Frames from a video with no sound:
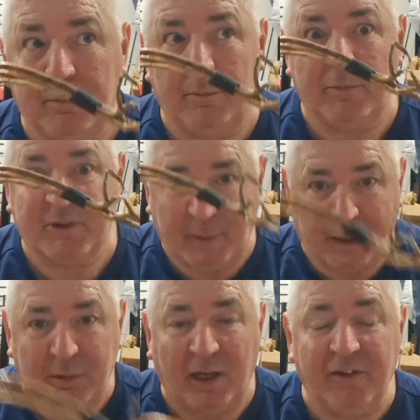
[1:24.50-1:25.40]

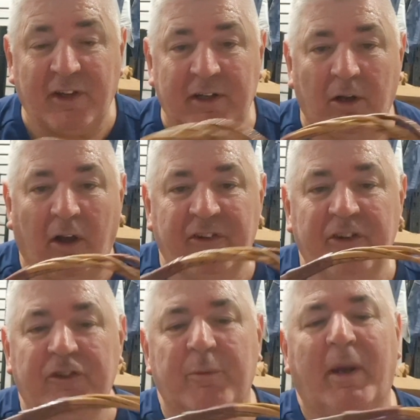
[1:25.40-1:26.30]
spark plugs under
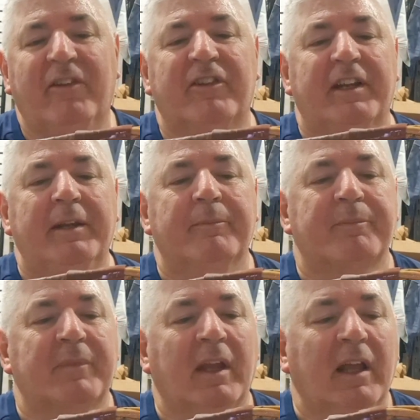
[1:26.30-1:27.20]
license from AC
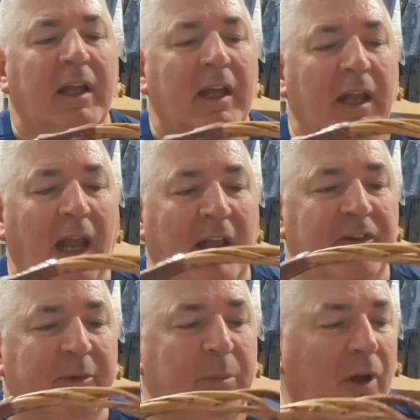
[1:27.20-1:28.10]
and
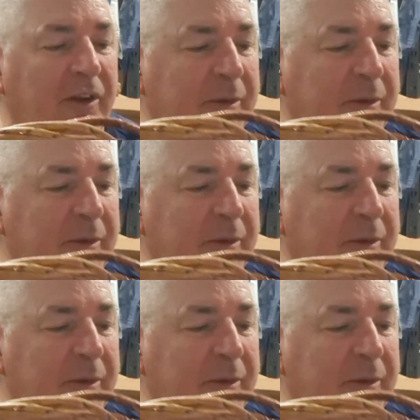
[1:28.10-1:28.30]
supplied